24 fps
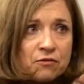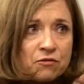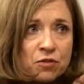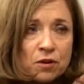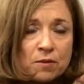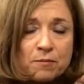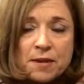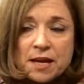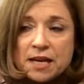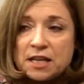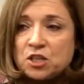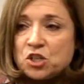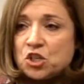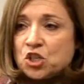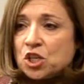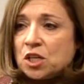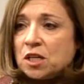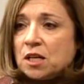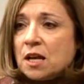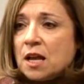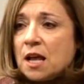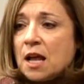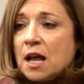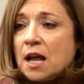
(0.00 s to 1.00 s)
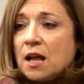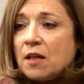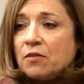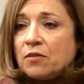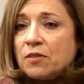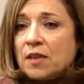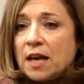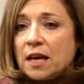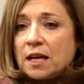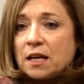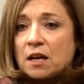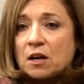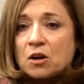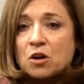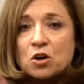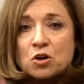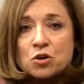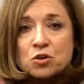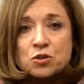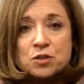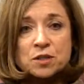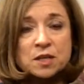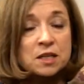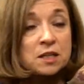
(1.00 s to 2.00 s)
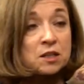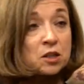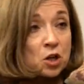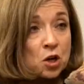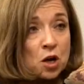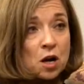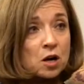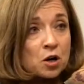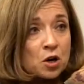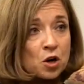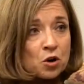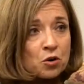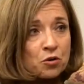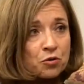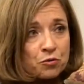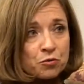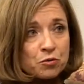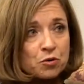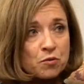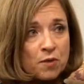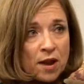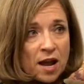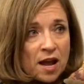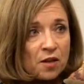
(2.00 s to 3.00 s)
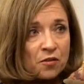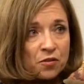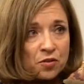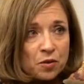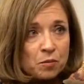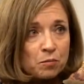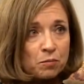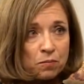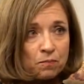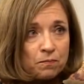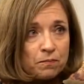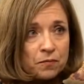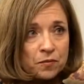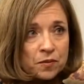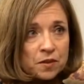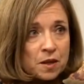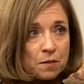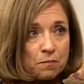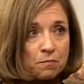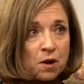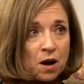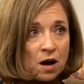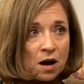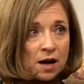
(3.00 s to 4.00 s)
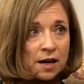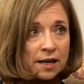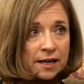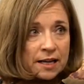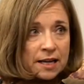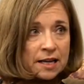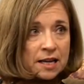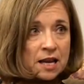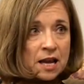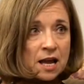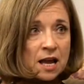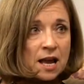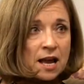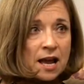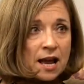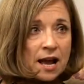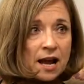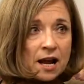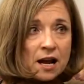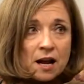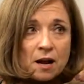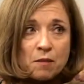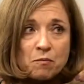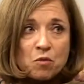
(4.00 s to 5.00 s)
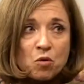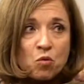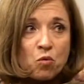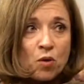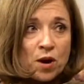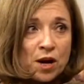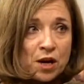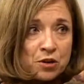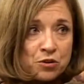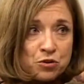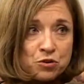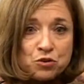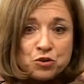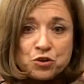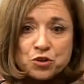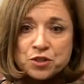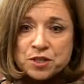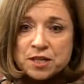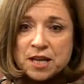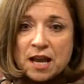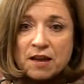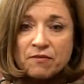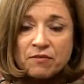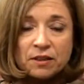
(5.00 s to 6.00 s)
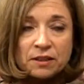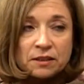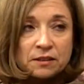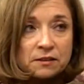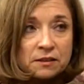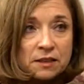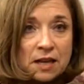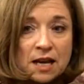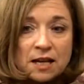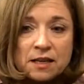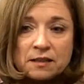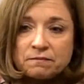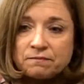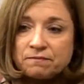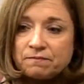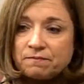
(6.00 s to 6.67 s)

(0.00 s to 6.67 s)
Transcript: inflammation that occurs can occur throughout the, the body, um, where you just have a, a,